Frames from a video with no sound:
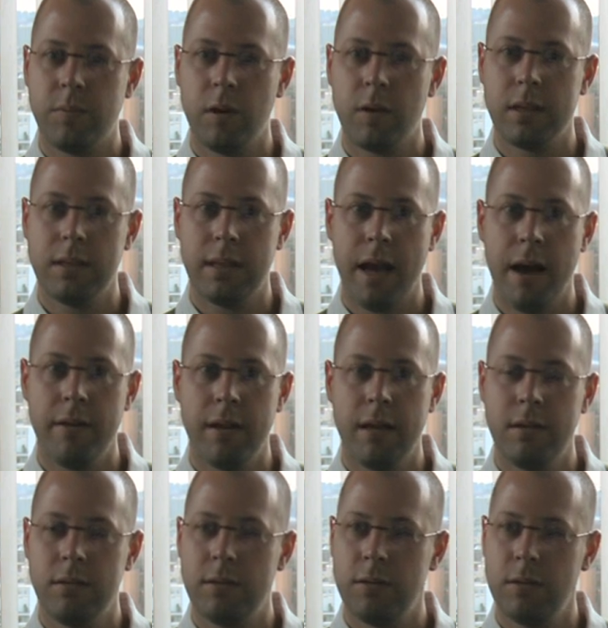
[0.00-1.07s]
broken down
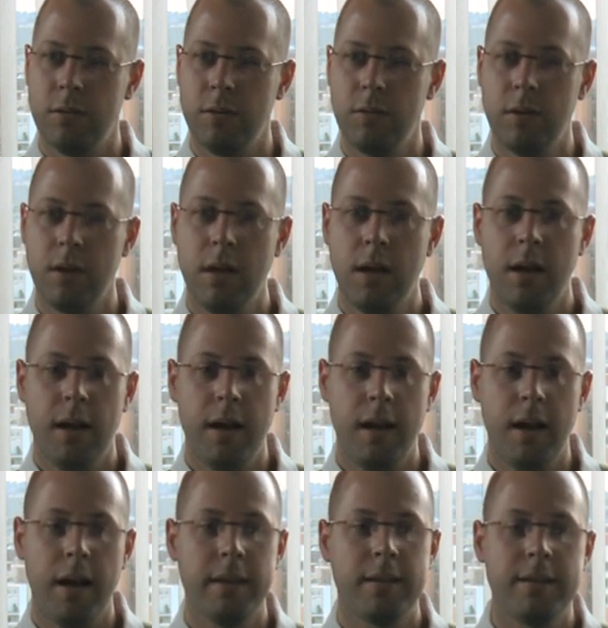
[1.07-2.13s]
into
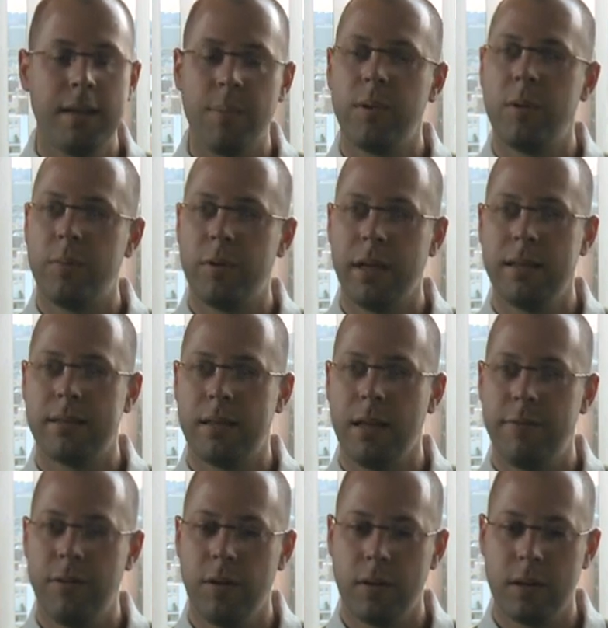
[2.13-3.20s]
uh, a separate place
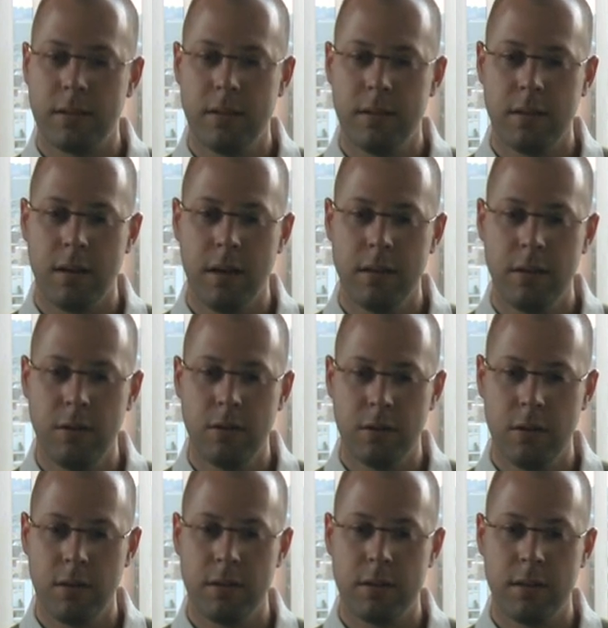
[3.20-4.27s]
that focuses on
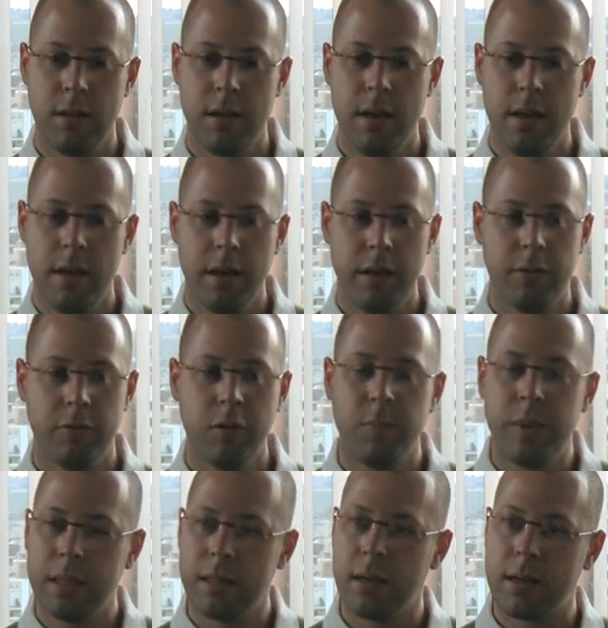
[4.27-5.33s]
users
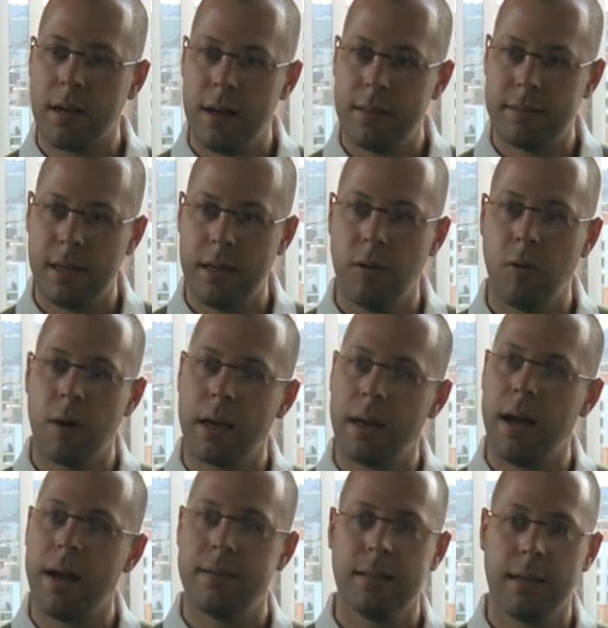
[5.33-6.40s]
grouping their content,
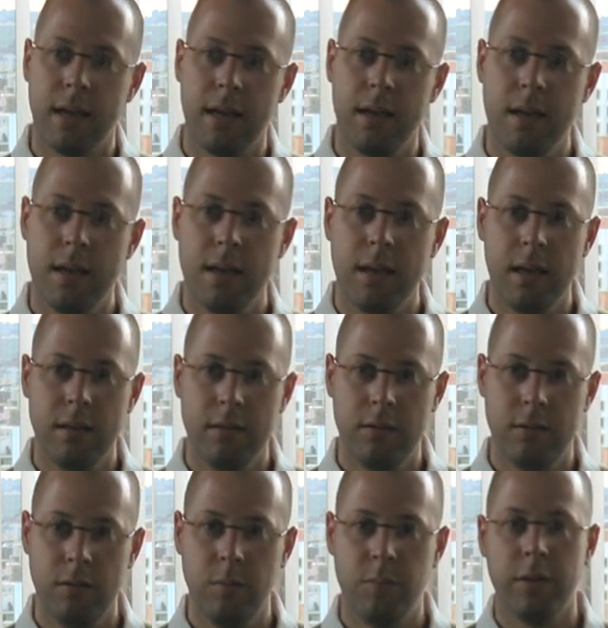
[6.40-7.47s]
organizing it
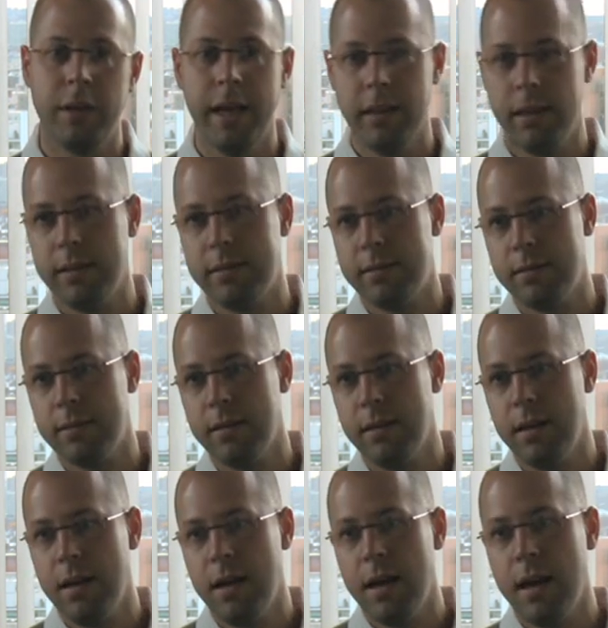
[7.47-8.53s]
into playlists,
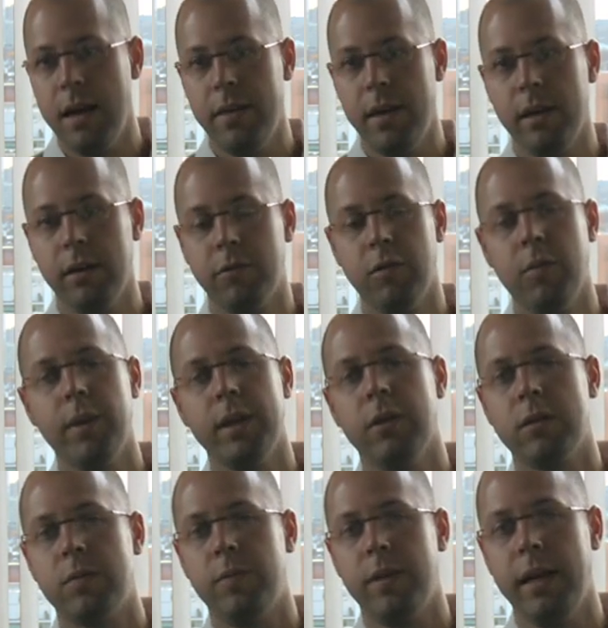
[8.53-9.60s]
and then grouping
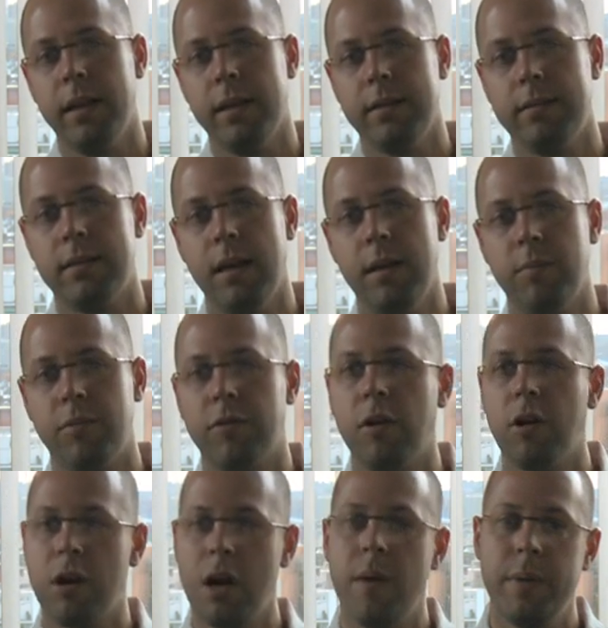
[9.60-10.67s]
those playlists and
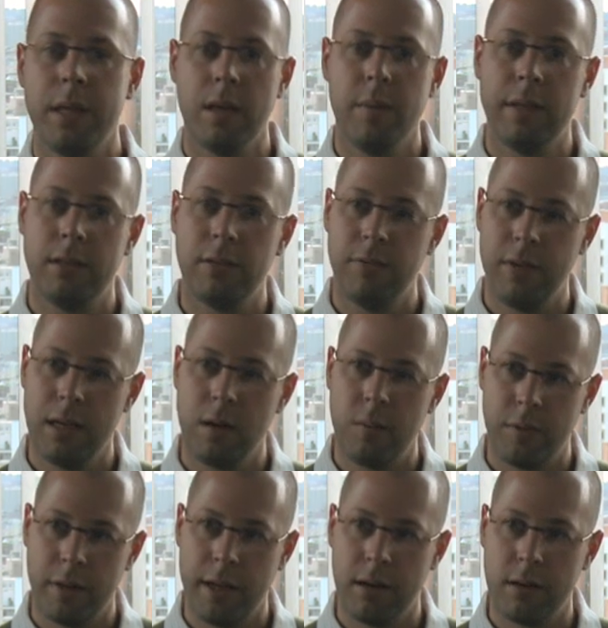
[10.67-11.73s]
programming them into video
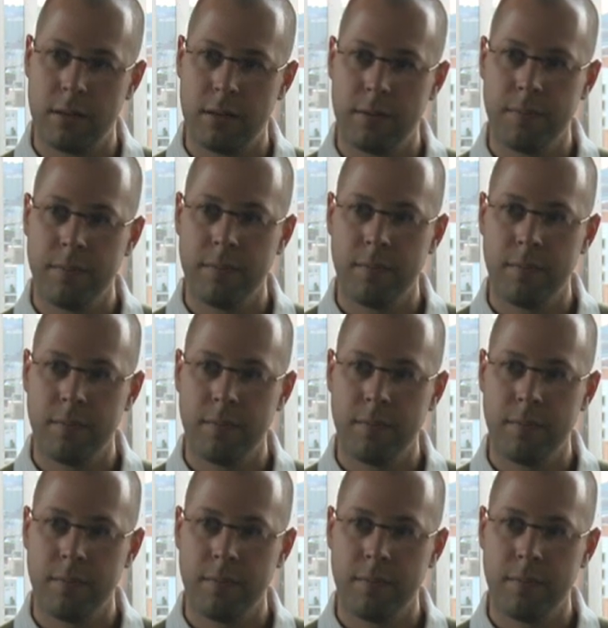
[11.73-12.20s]
players.